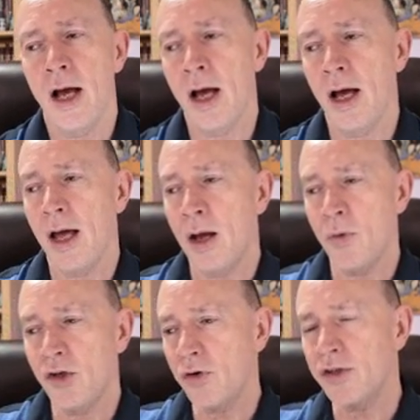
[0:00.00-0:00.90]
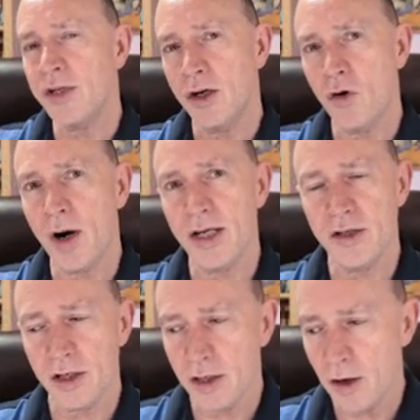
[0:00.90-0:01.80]
uh, and we trust in
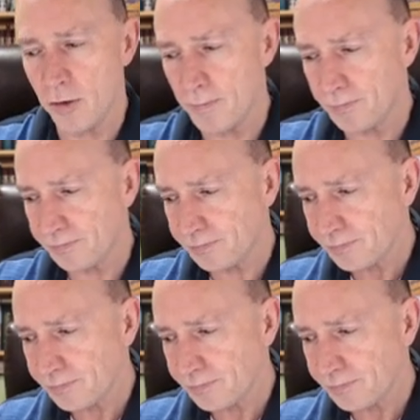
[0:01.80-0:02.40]
Christ alone.